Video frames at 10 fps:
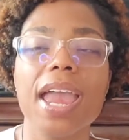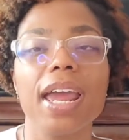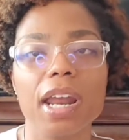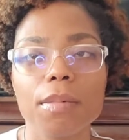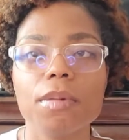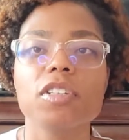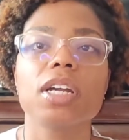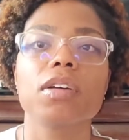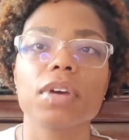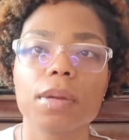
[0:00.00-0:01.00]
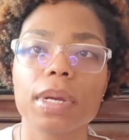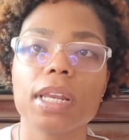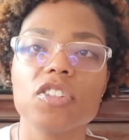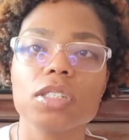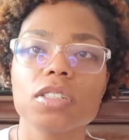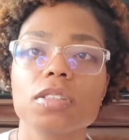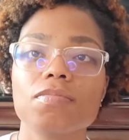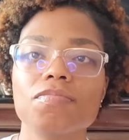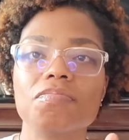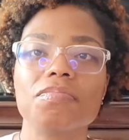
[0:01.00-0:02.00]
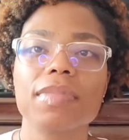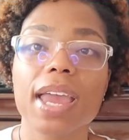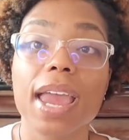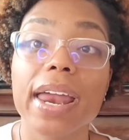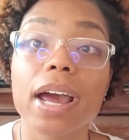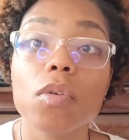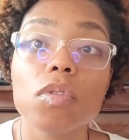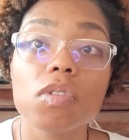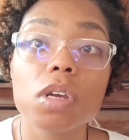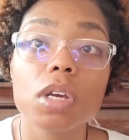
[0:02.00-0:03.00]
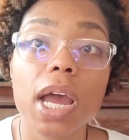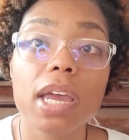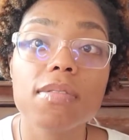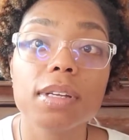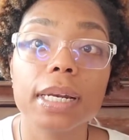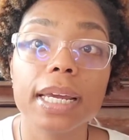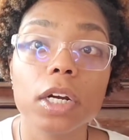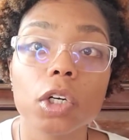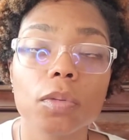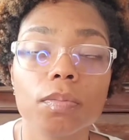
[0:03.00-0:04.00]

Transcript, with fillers: And I'm Kimmy Chun of Anime Legends, and I will see you guys later.